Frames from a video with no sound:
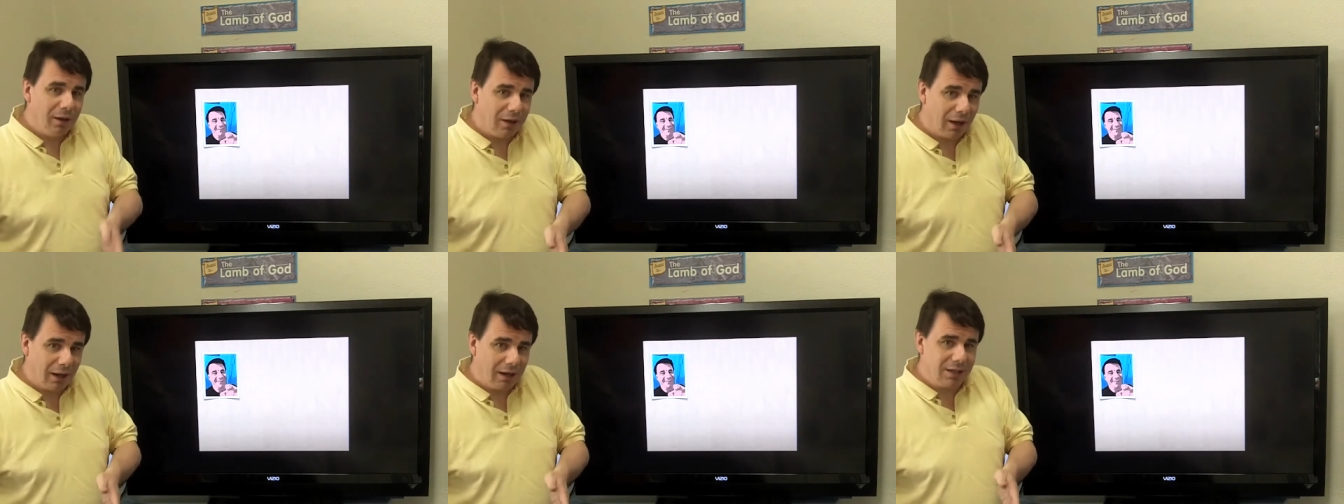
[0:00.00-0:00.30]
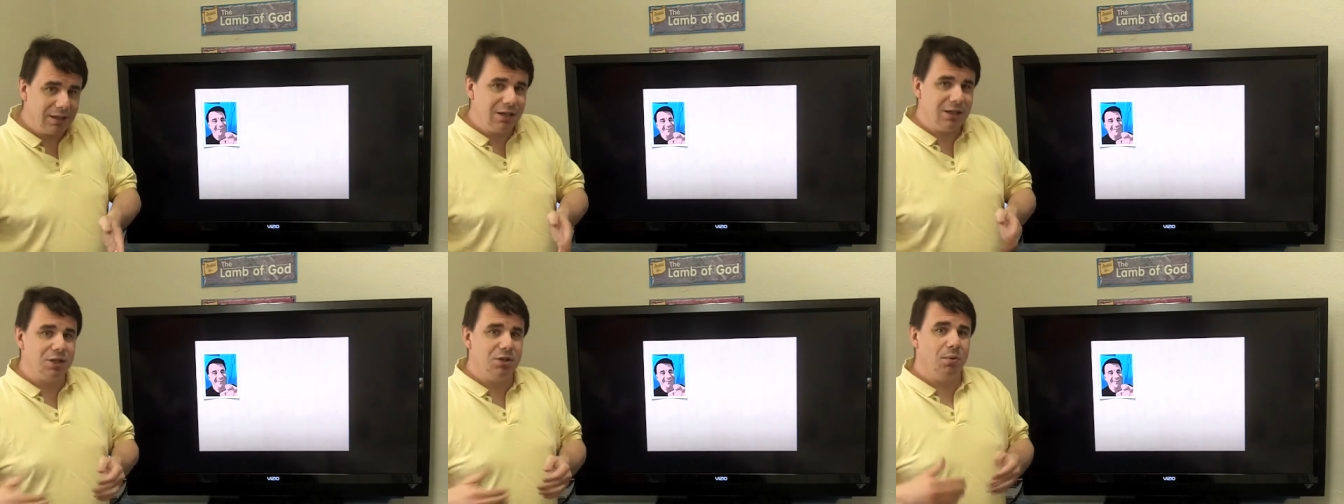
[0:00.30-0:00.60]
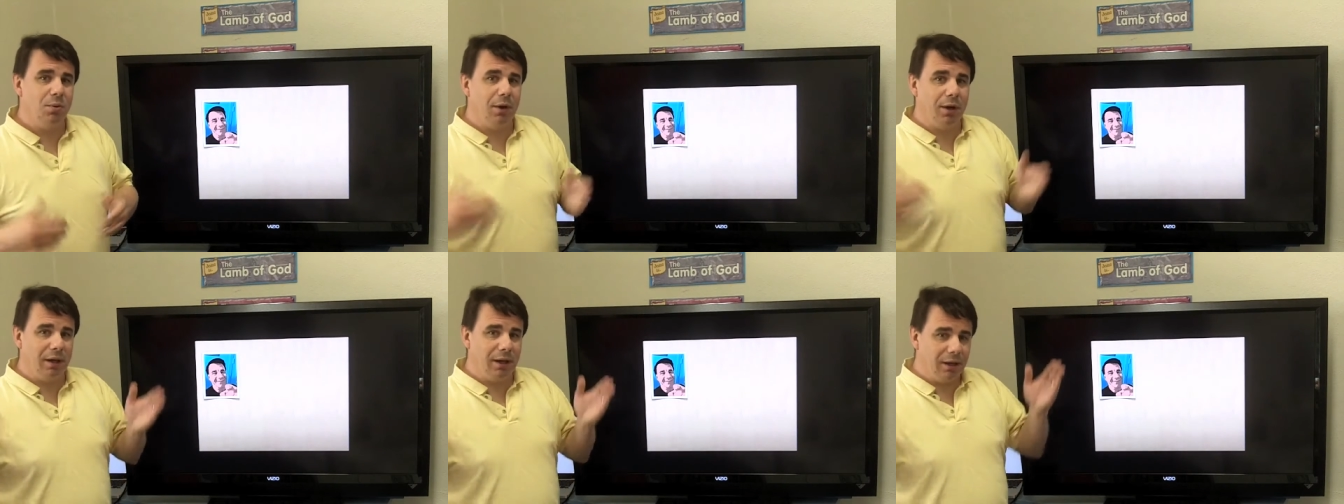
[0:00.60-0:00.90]

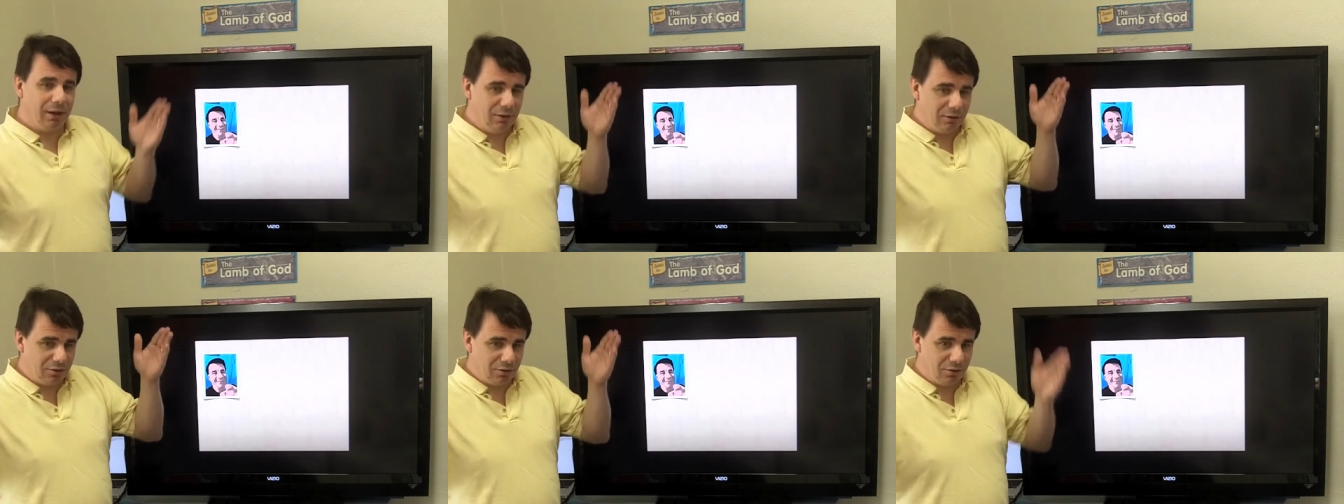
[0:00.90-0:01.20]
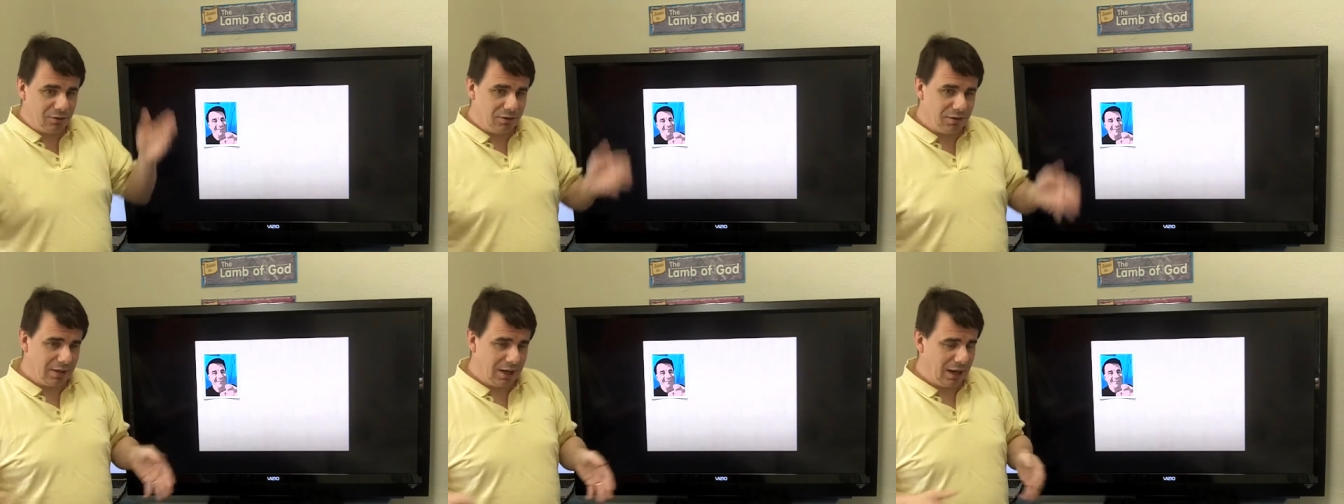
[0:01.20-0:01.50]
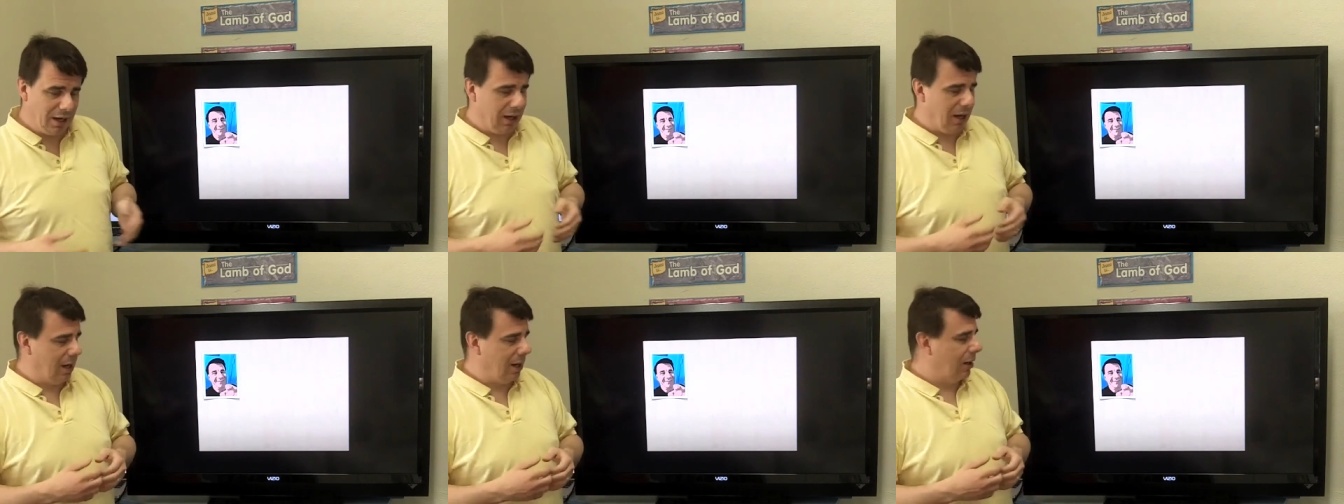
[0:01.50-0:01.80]
1920 to
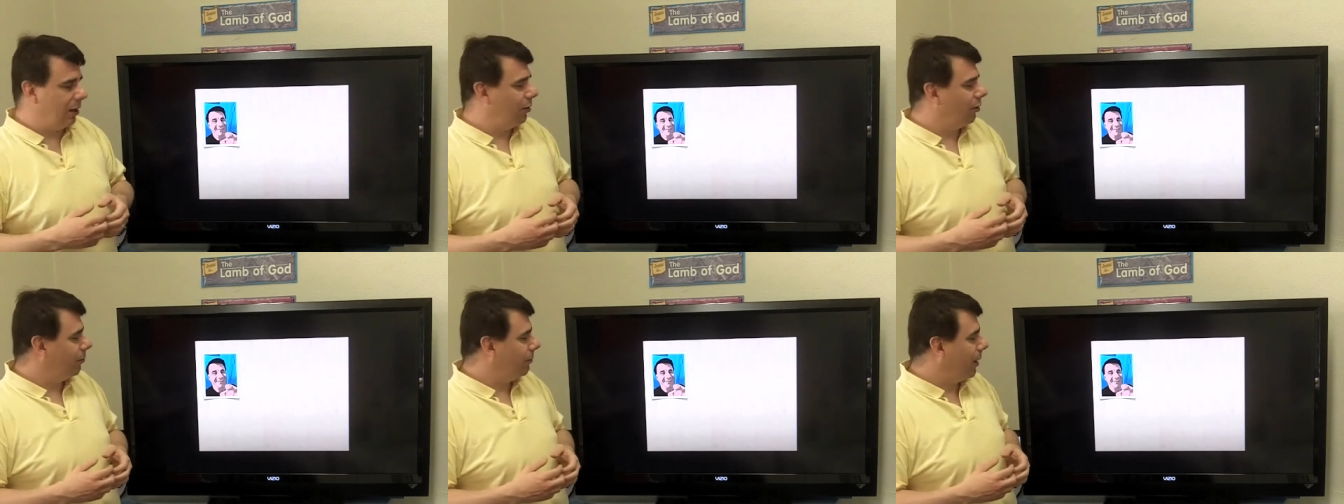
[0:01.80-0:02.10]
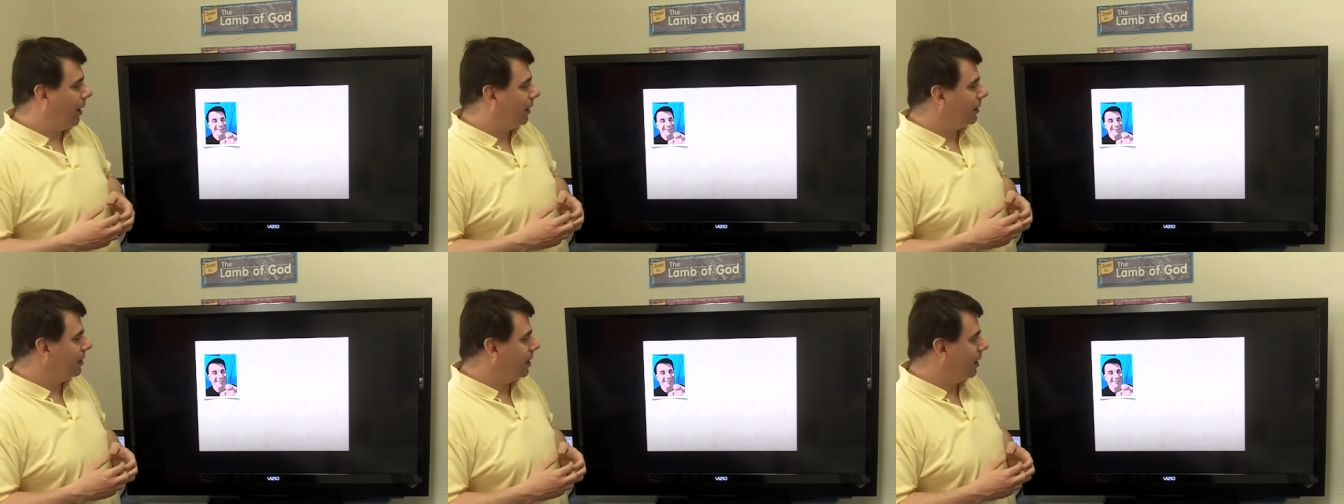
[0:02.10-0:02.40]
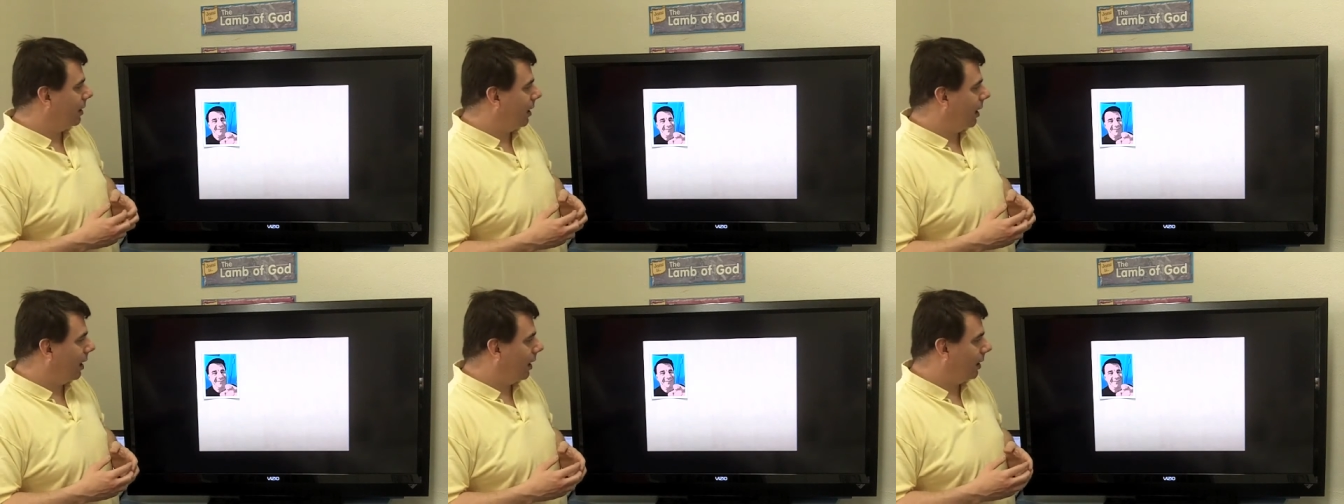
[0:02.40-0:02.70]
1080 or by
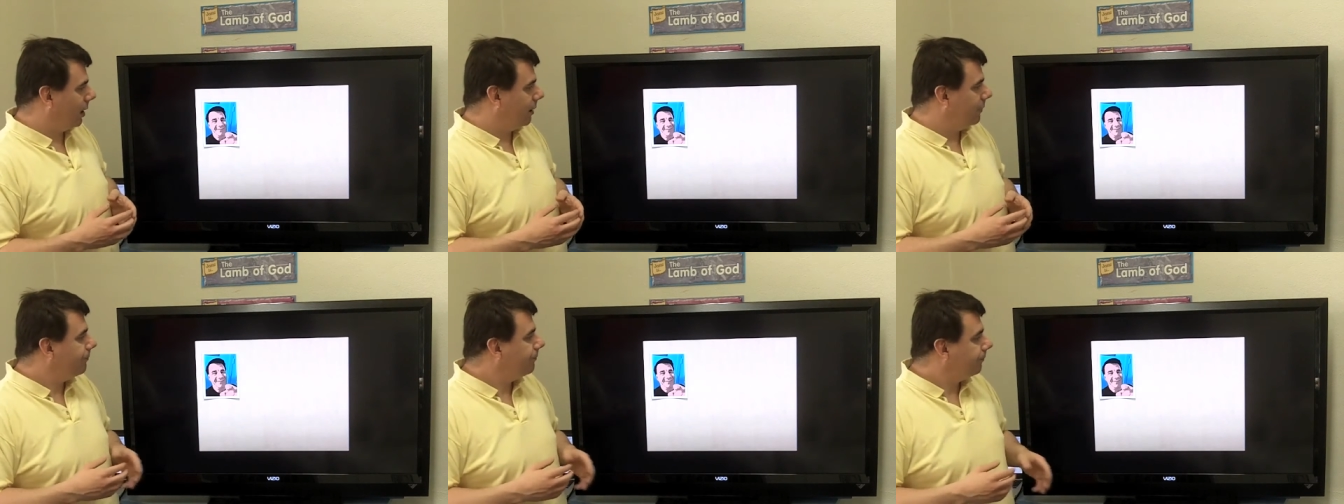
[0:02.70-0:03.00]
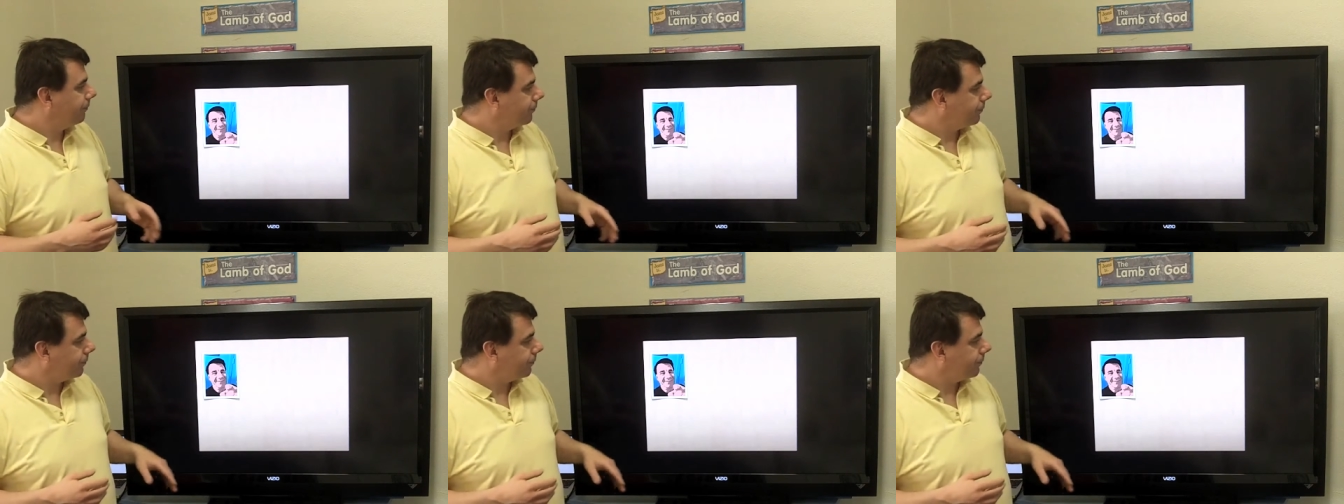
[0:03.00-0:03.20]
1080.